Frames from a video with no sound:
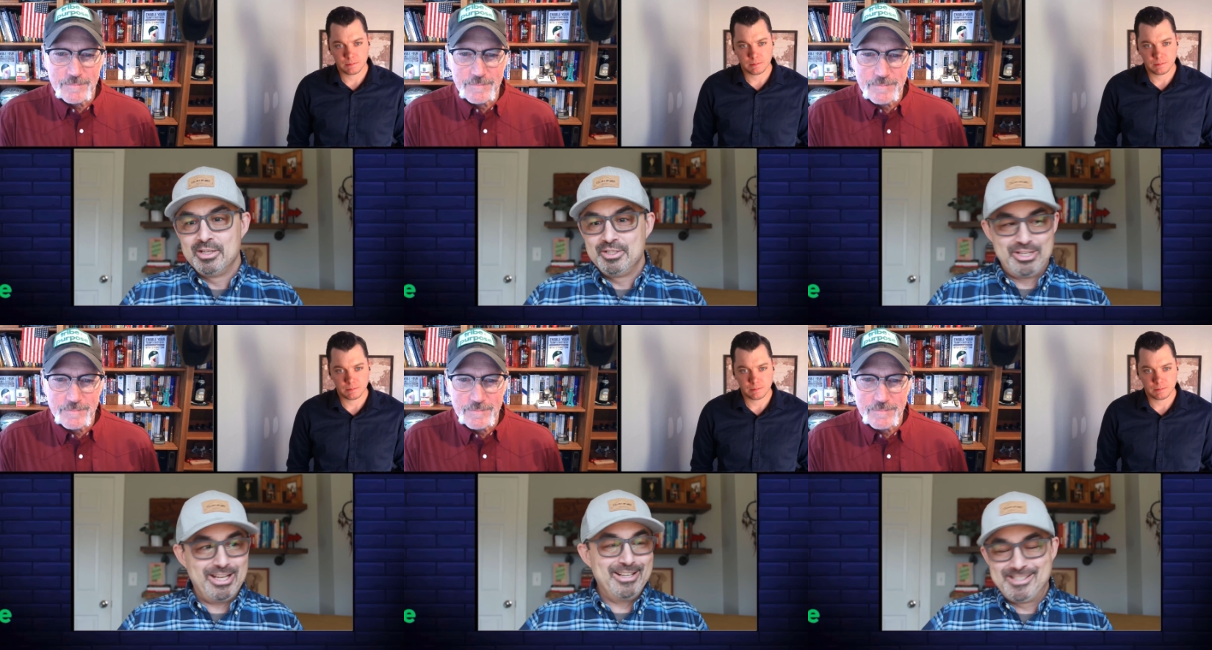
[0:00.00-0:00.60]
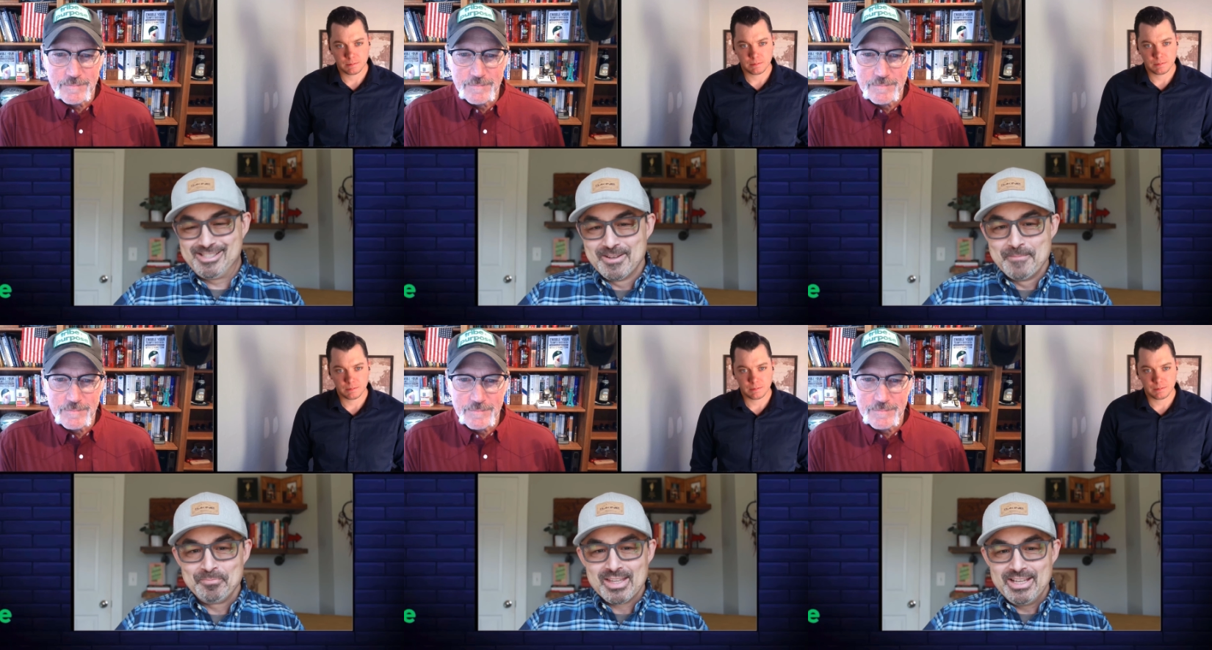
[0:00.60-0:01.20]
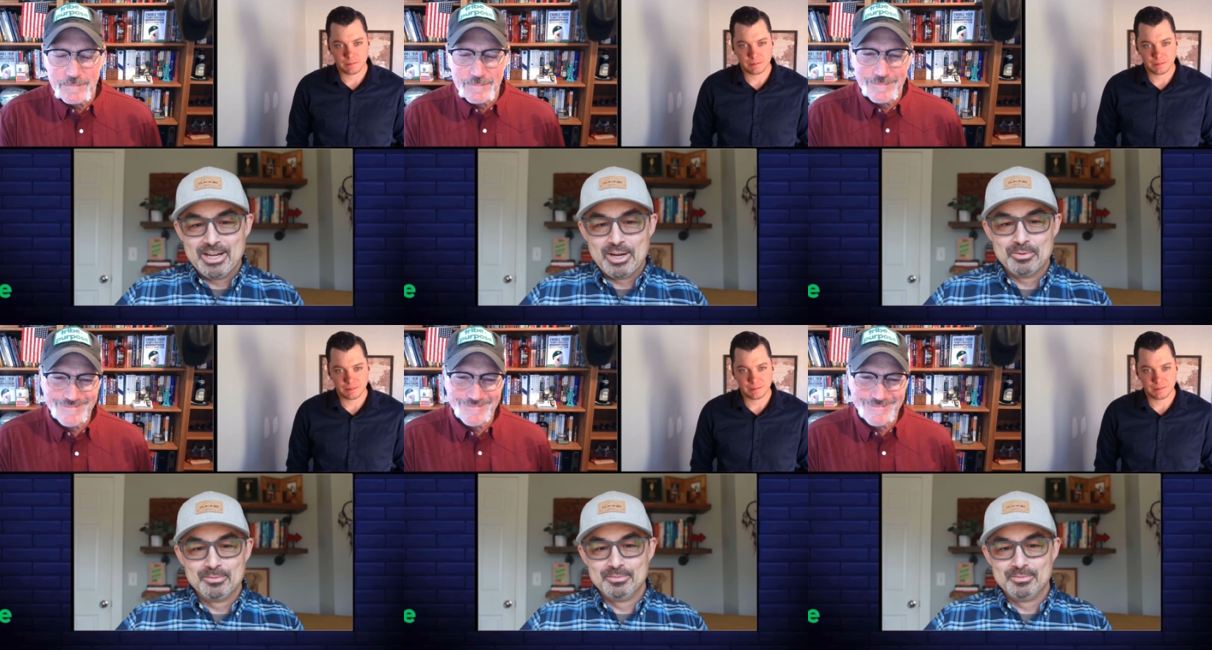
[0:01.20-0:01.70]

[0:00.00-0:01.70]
Speaker 1: just you know